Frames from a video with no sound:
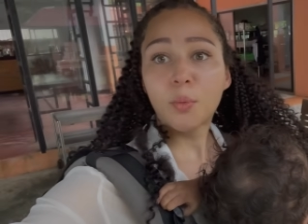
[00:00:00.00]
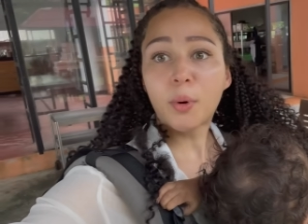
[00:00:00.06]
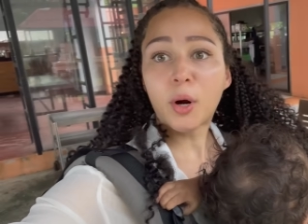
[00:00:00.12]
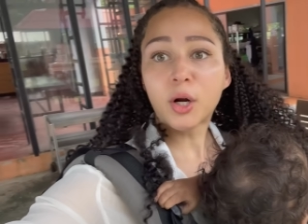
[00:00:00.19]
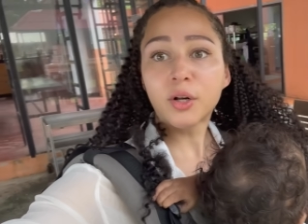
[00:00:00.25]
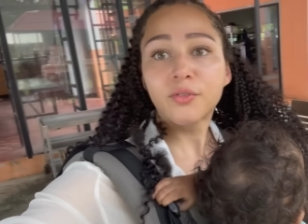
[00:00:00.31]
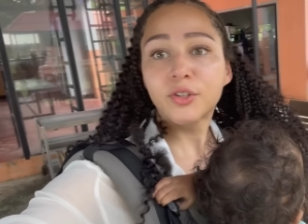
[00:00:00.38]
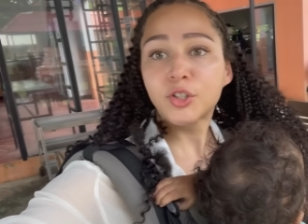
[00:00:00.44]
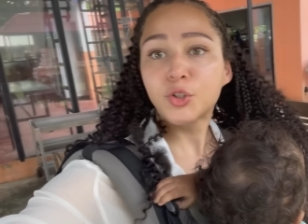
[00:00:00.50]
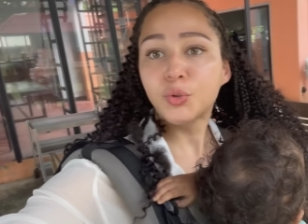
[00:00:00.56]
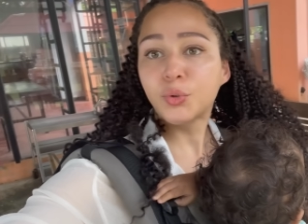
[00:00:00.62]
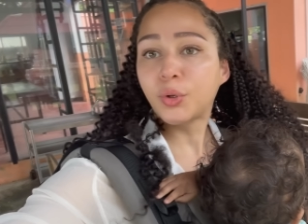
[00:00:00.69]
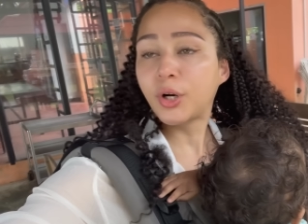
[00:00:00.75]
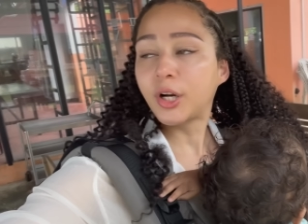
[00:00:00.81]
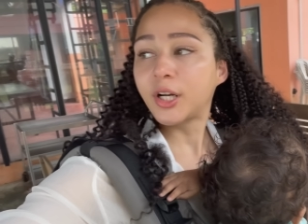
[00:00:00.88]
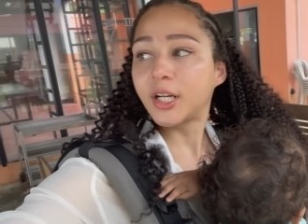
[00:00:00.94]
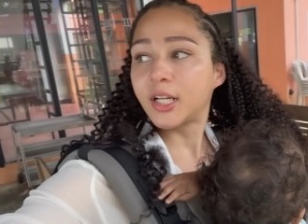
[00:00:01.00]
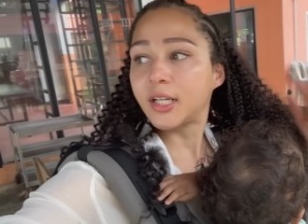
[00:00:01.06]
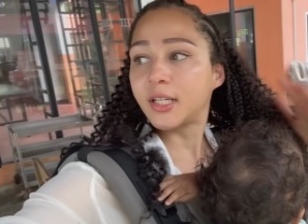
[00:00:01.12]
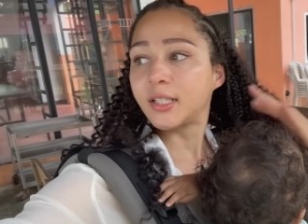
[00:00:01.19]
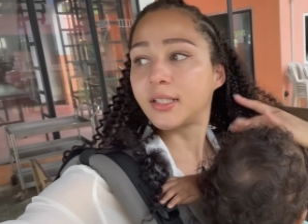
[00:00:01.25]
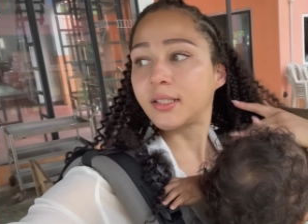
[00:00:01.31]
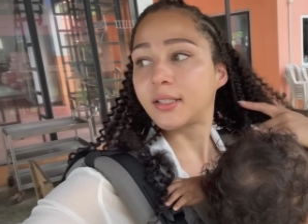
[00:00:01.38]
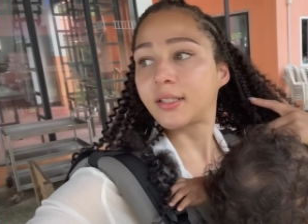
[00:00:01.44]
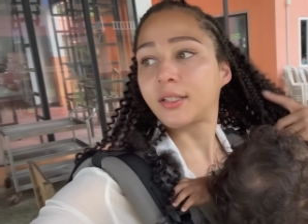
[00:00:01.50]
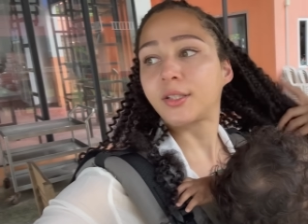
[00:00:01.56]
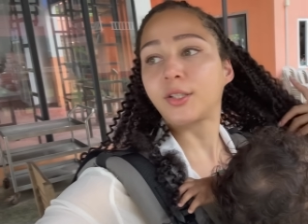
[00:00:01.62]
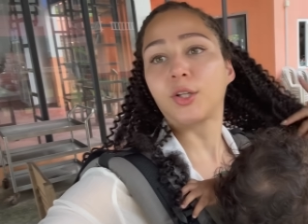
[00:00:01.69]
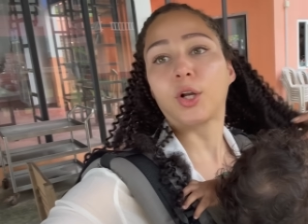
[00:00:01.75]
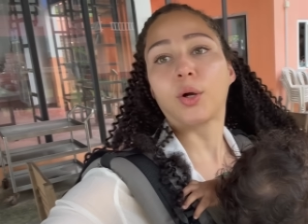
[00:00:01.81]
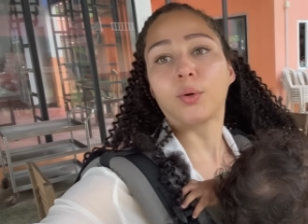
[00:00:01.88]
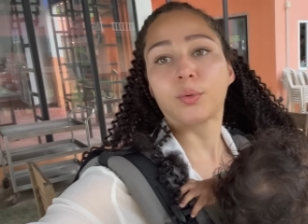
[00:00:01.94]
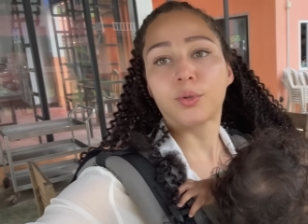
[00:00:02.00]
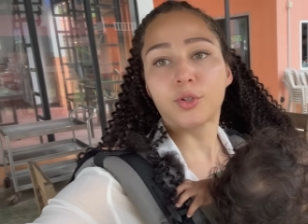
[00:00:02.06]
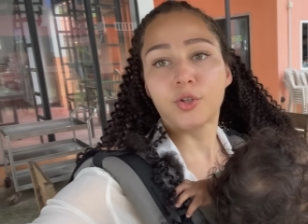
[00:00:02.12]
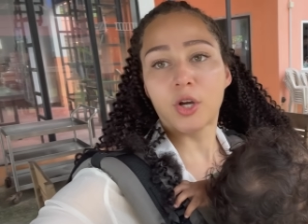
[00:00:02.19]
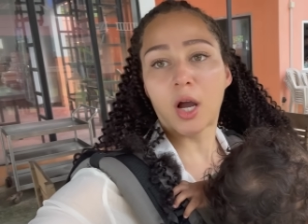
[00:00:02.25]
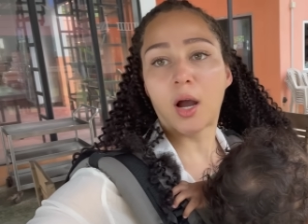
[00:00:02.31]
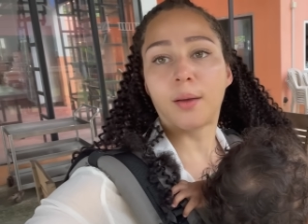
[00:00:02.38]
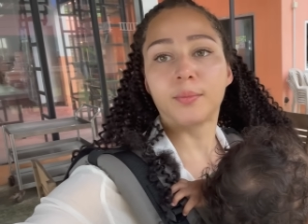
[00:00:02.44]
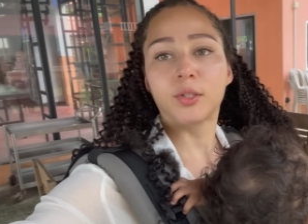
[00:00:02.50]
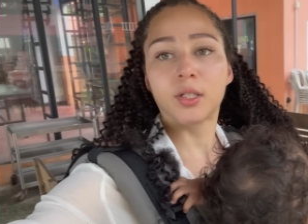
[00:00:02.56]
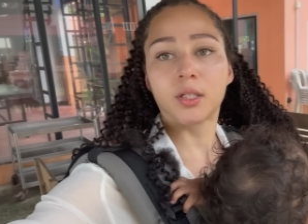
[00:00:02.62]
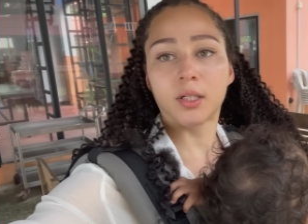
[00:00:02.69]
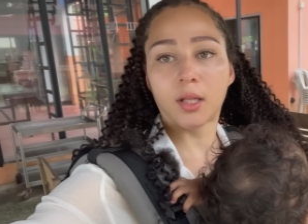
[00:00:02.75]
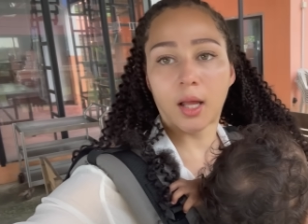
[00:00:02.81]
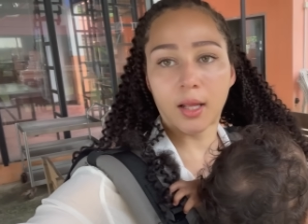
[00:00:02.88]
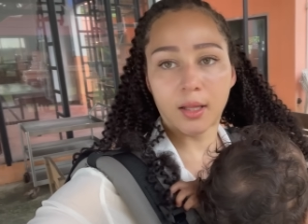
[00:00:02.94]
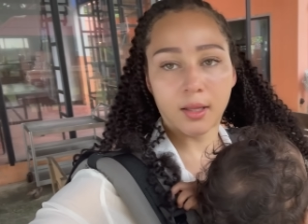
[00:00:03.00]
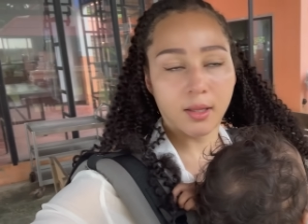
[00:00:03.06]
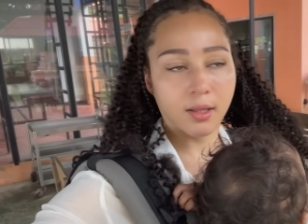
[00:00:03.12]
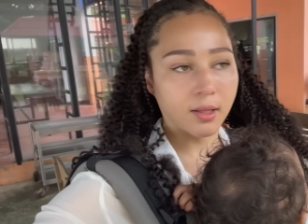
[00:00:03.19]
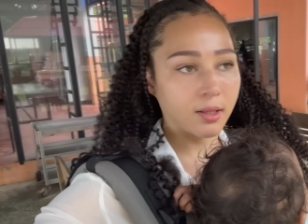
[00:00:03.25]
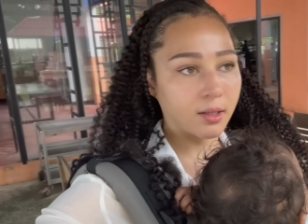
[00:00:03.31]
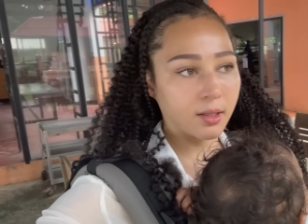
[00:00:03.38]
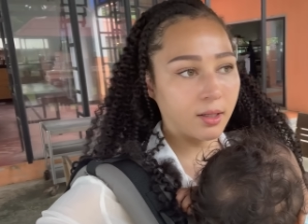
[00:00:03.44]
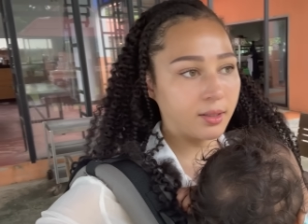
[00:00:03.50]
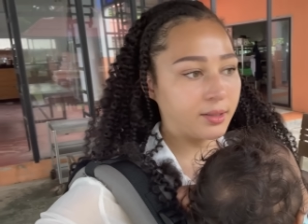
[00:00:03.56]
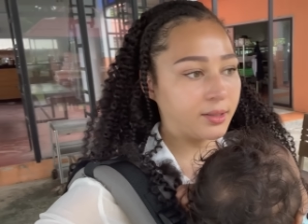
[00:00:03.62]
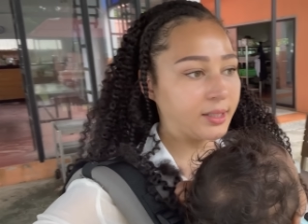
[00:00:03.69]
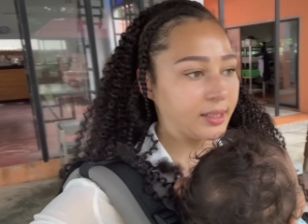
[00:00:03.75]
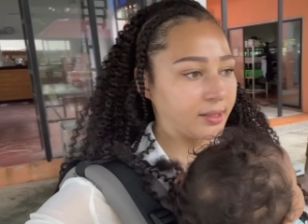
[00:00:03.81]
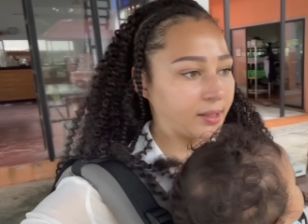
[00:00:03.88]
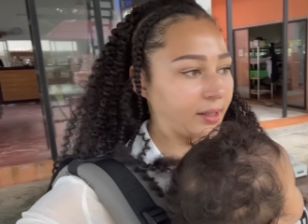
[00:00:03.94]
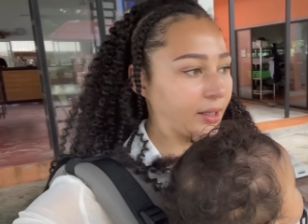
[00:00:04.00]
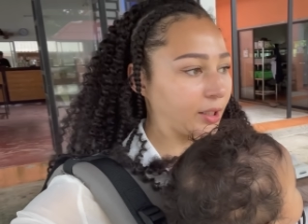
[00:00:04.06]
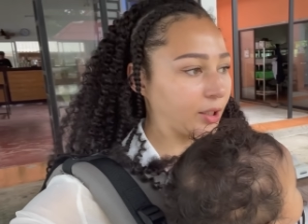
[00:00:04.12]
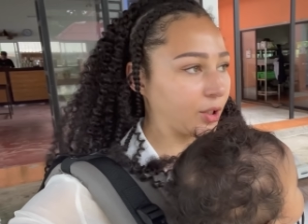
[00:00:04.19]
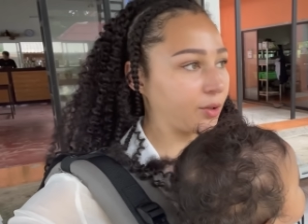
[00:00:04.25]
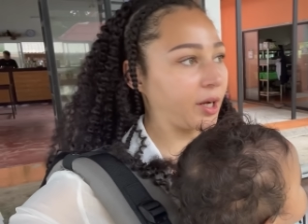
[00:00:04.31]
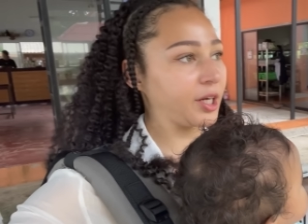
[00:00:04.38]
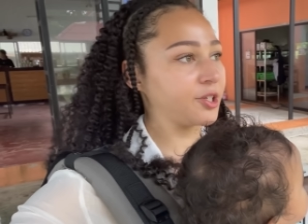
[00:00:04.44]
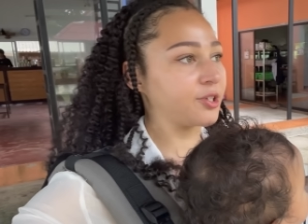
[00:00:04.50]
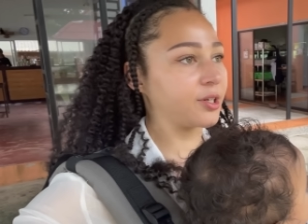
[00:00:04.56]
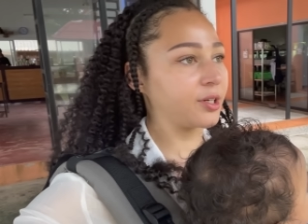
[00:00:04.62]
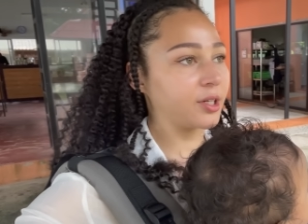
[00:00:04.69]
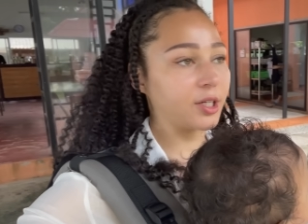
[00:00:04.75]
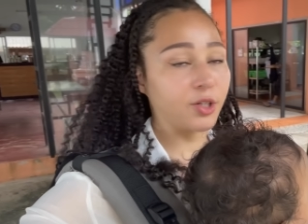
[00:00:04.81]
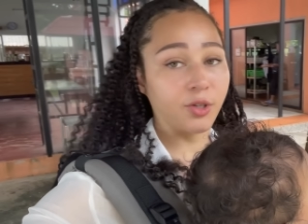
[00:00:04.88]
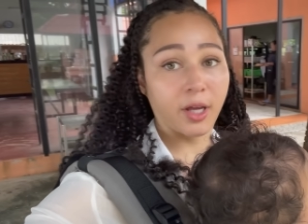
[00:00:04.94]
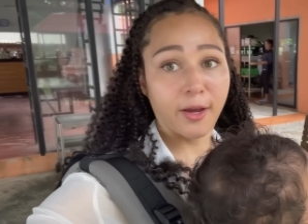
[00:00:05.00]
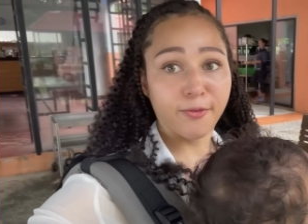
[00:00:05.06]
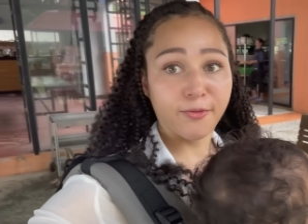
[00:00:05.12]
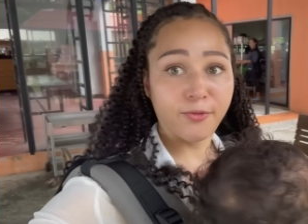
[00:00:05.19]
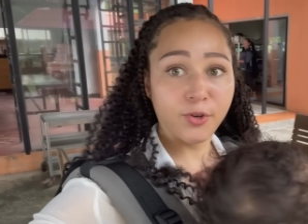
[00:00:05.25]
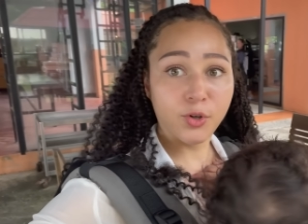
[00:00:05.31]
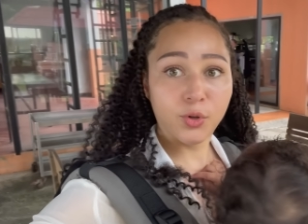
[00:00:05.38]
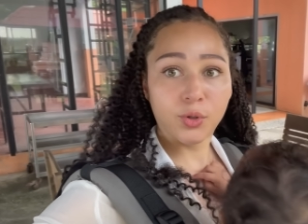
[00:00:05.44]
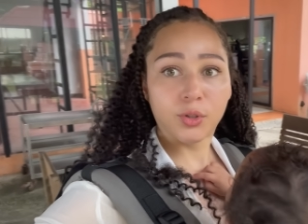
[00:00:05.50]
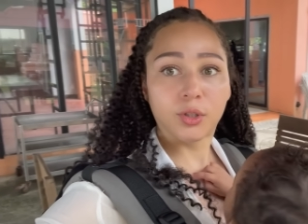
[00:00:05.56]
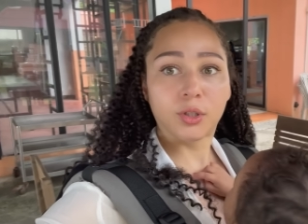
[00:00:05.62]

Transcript: part of the tour is, you know, you come to like a designated location and you get food.